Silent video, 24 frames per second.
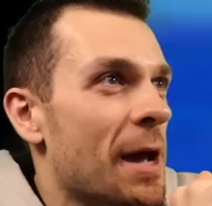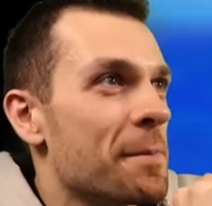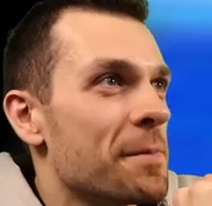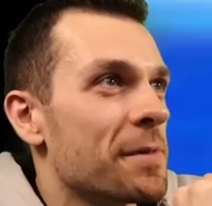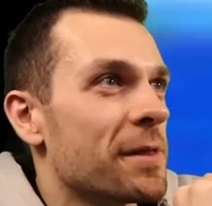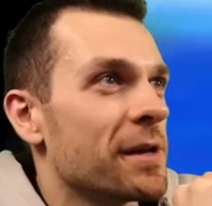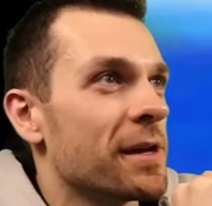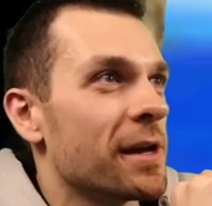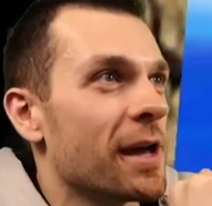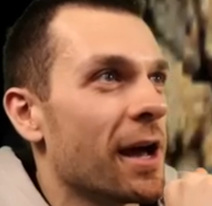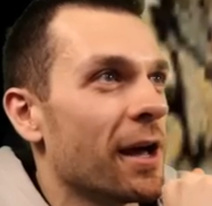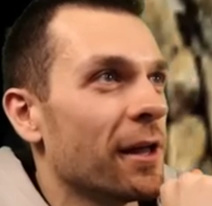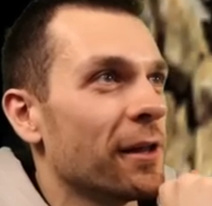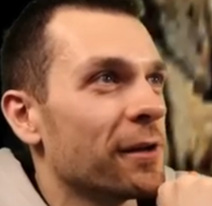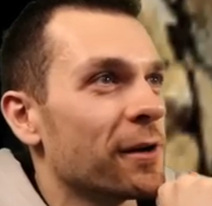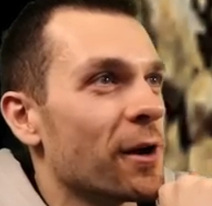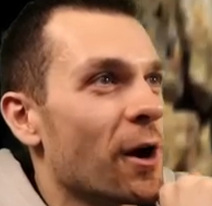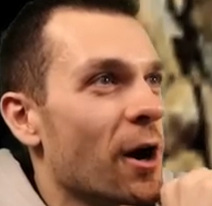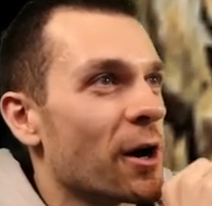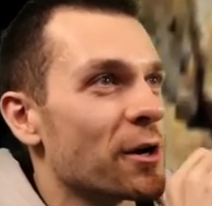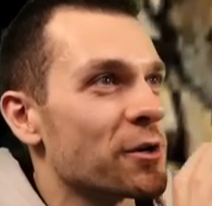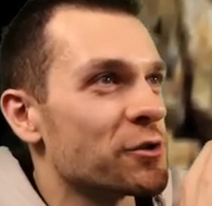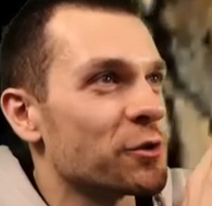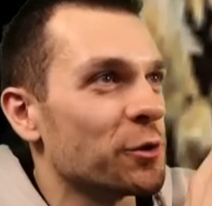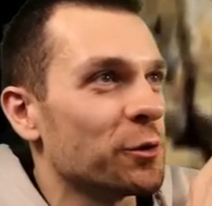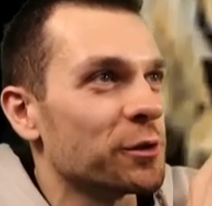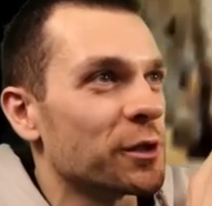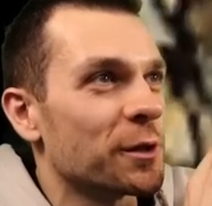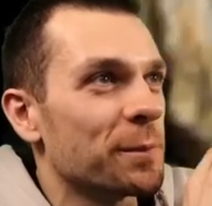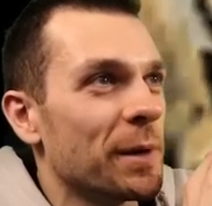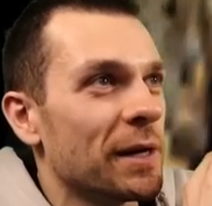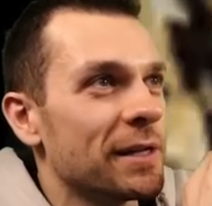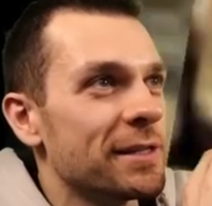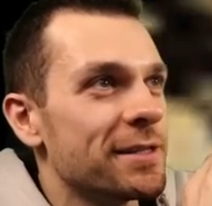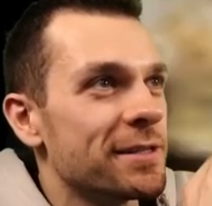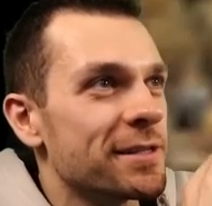the L and R shoulder
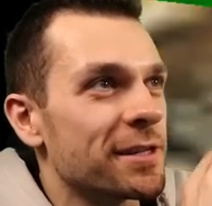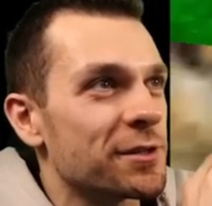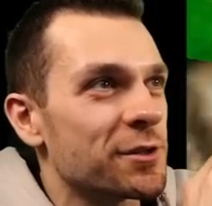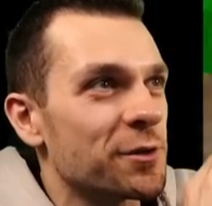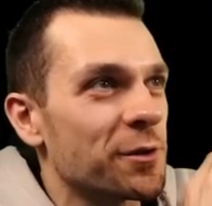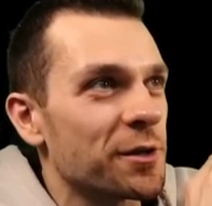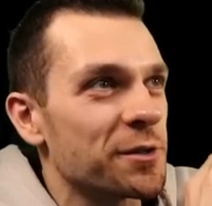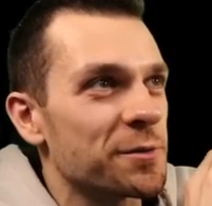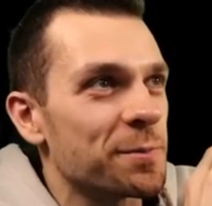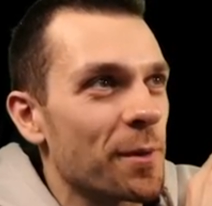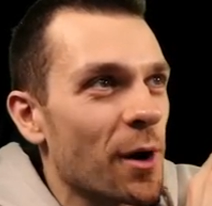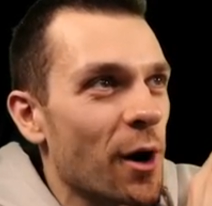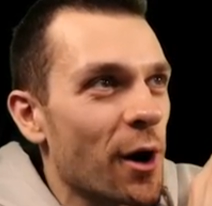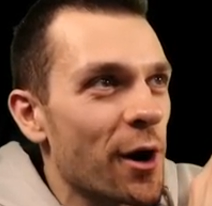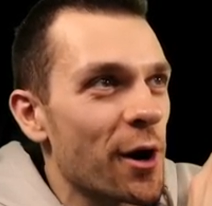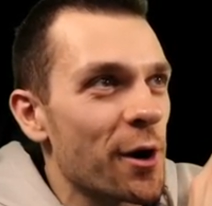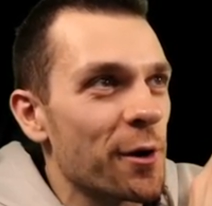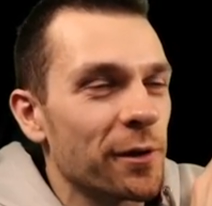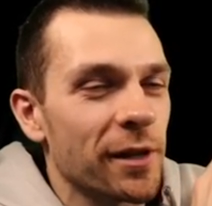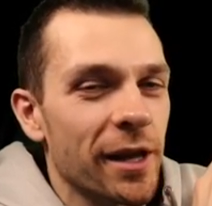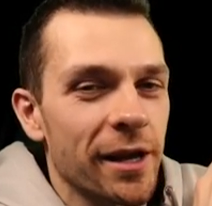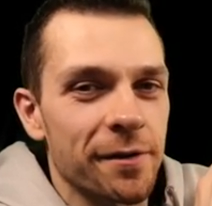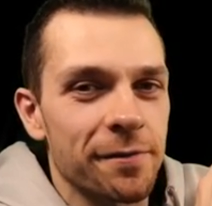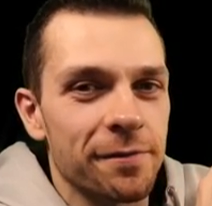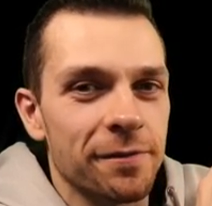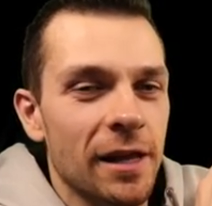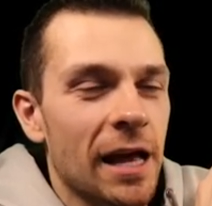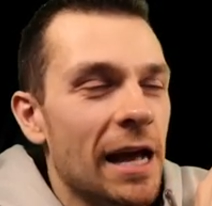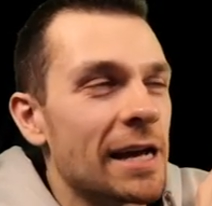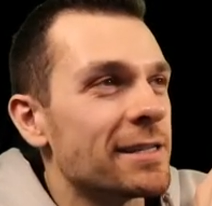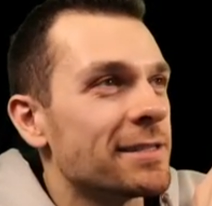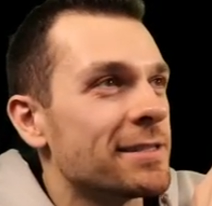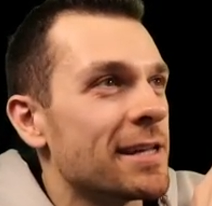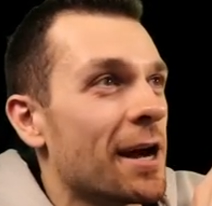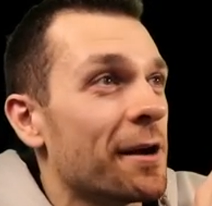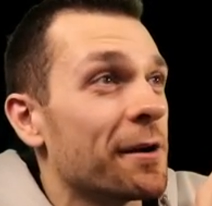buttons as soon as Mario, like,
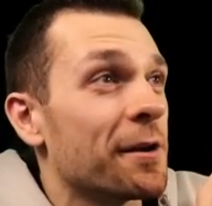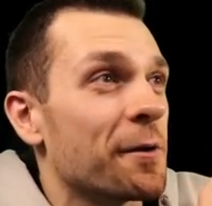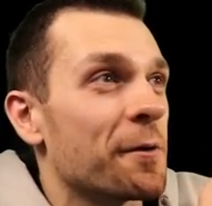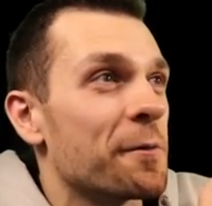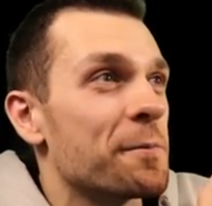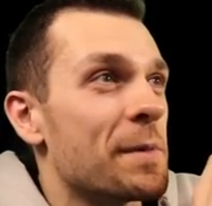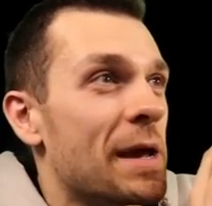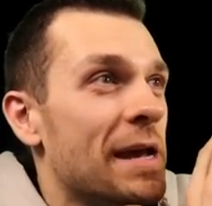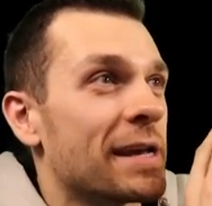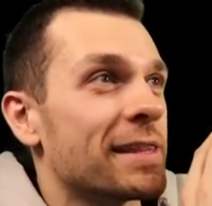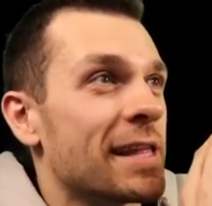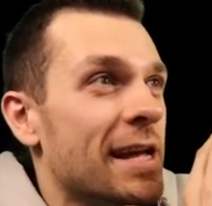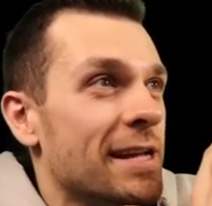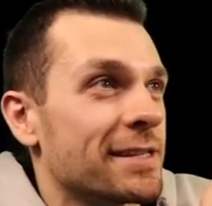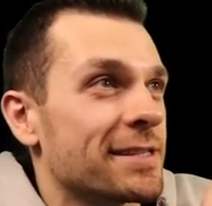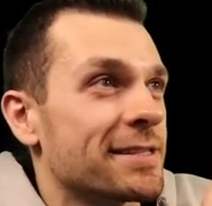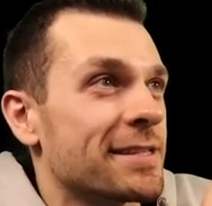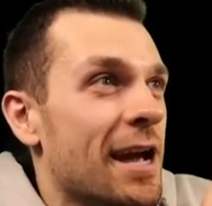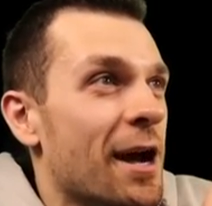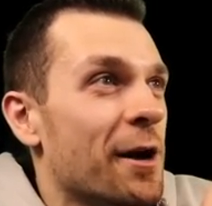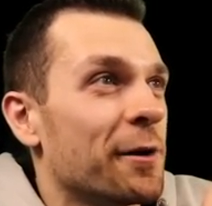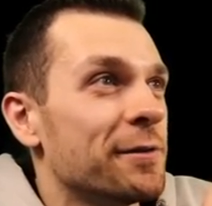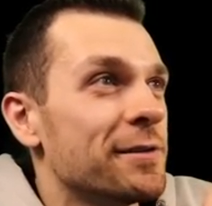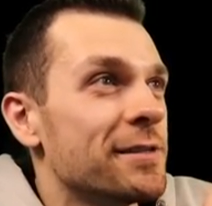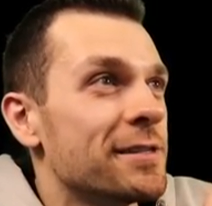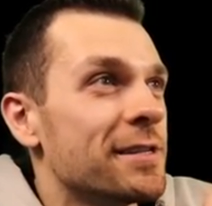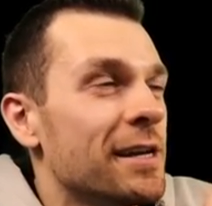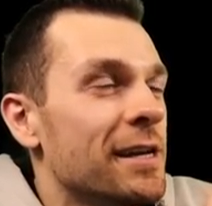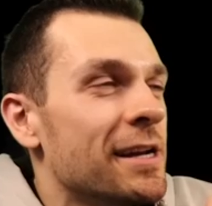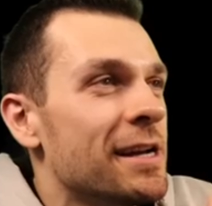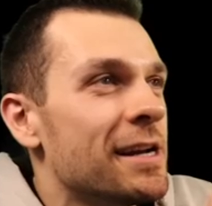flies down, it would make that sound.